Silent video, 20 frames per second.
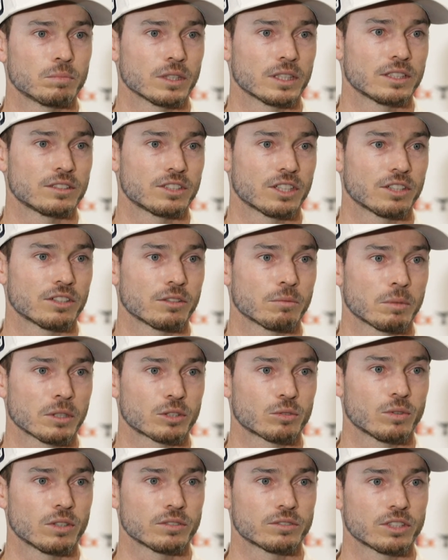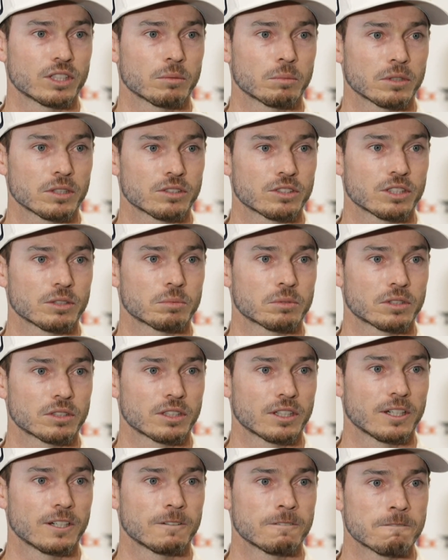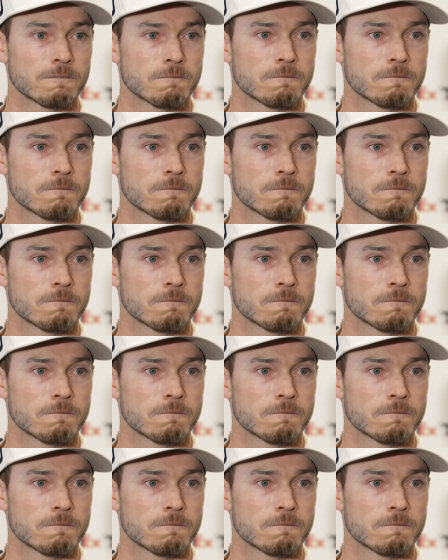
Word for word: play each other at Big 12 championships, yeah.